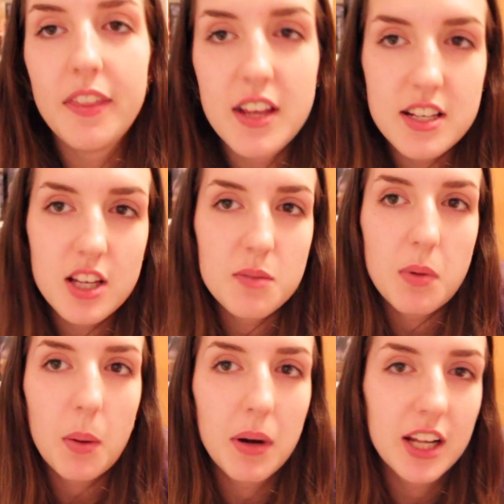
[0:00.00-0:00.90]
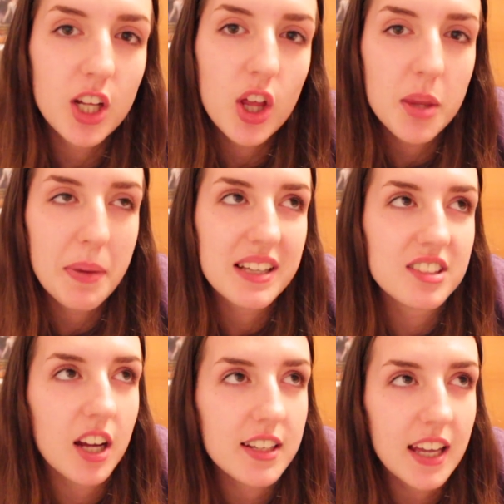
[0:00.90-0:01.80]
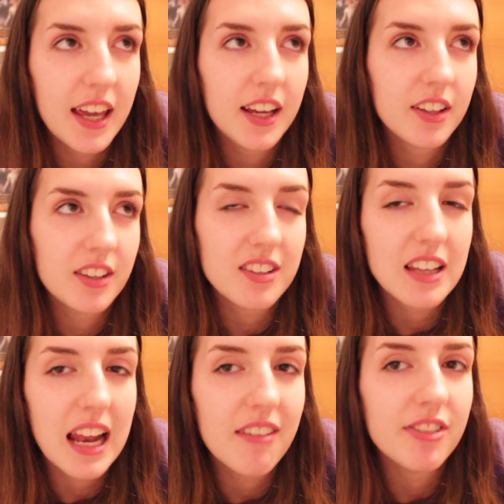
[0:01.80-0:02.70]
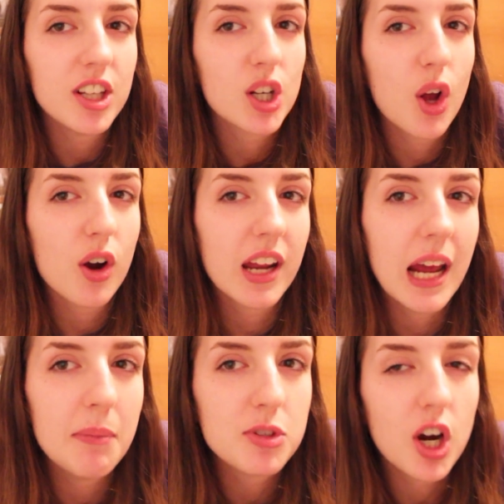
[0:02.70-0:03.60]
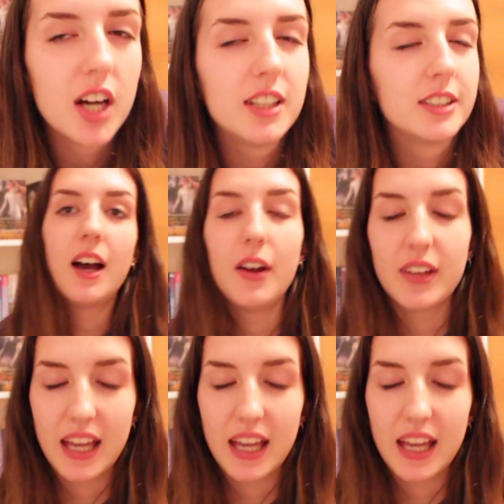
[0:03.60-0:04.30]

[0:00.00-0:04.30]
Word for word: This is probably not the best idea because it's 11 o'clock and I'm drunk.